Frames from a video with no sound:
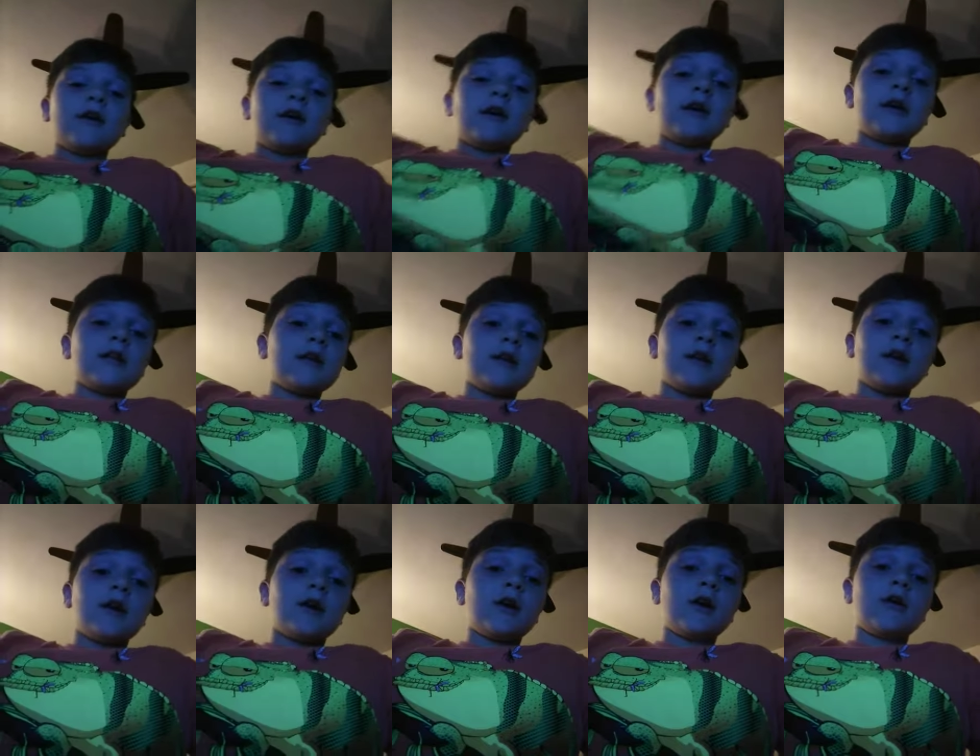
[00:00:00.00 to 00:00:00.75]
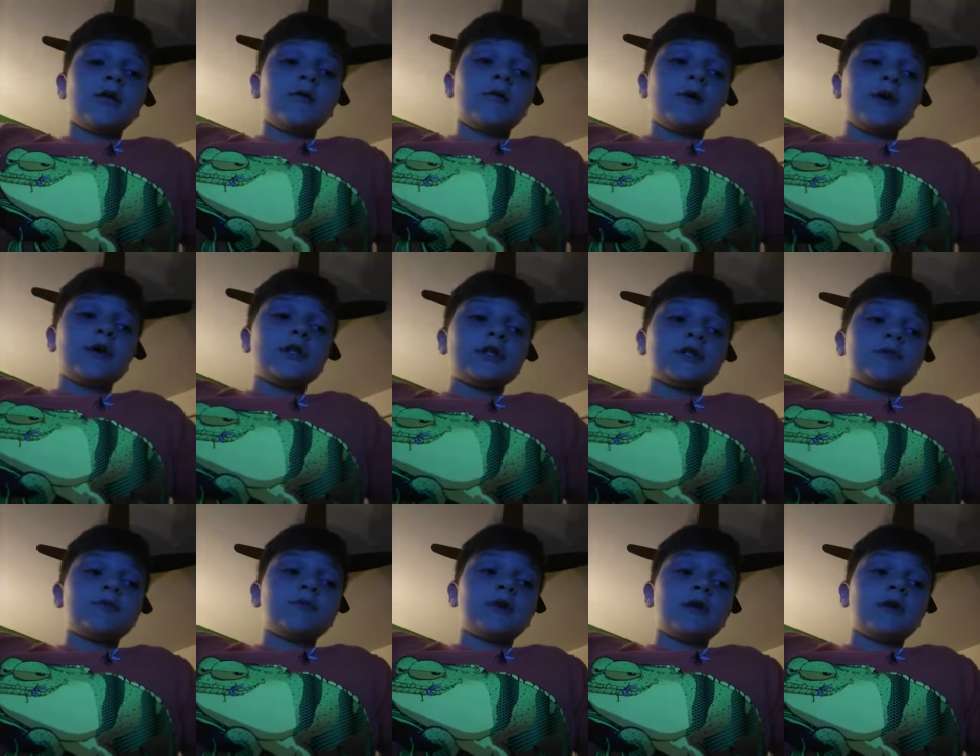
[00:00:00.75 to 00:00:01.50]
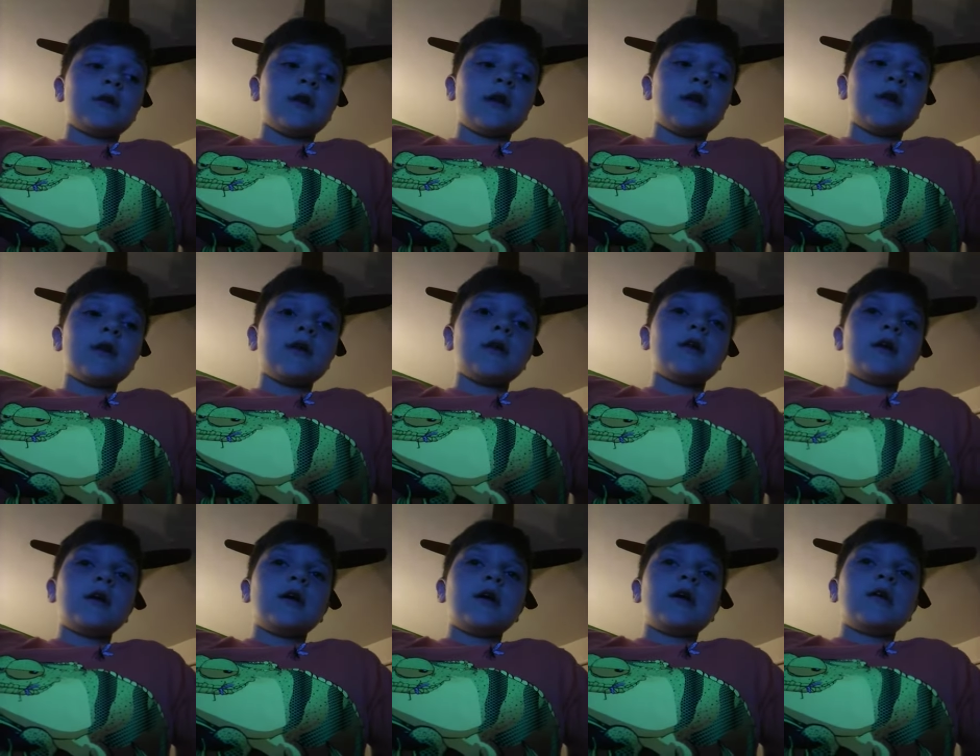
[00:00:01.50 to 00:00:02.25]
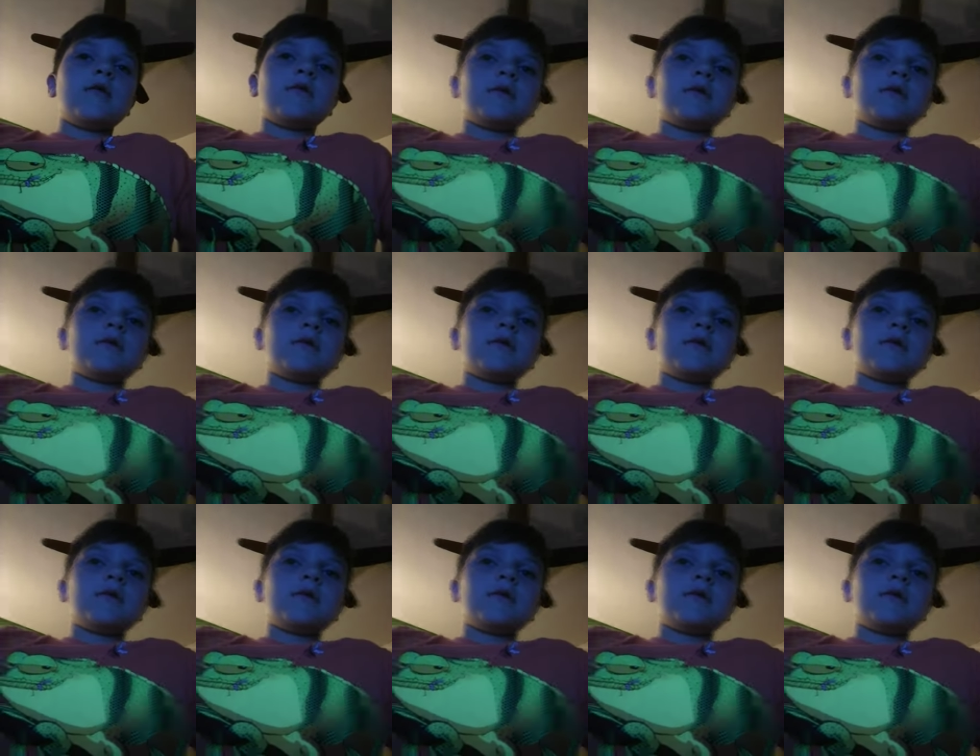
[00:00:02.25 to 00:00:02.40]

It didn't hurt. We just pretend, and